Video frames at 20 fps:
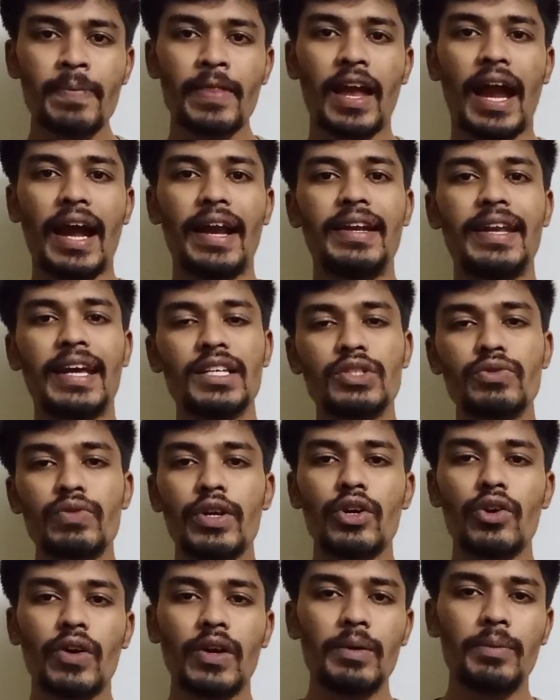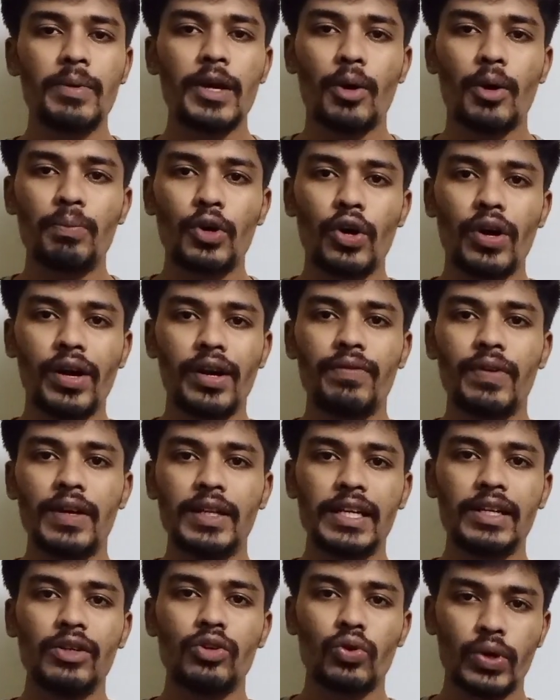and next video will be uploaded
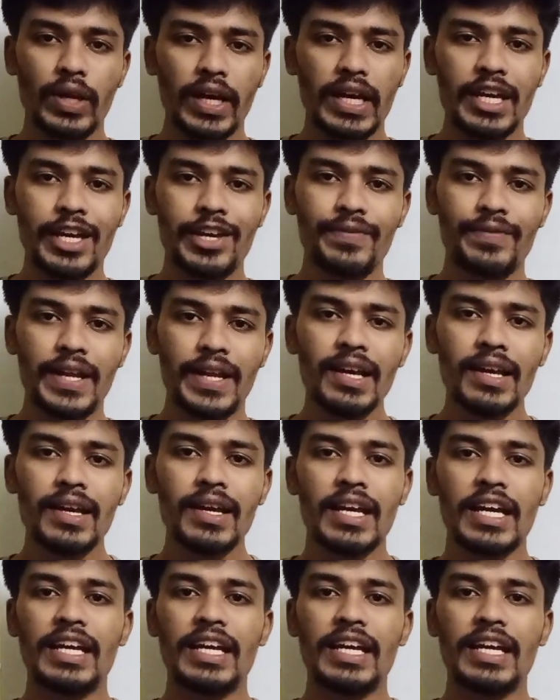within today evening.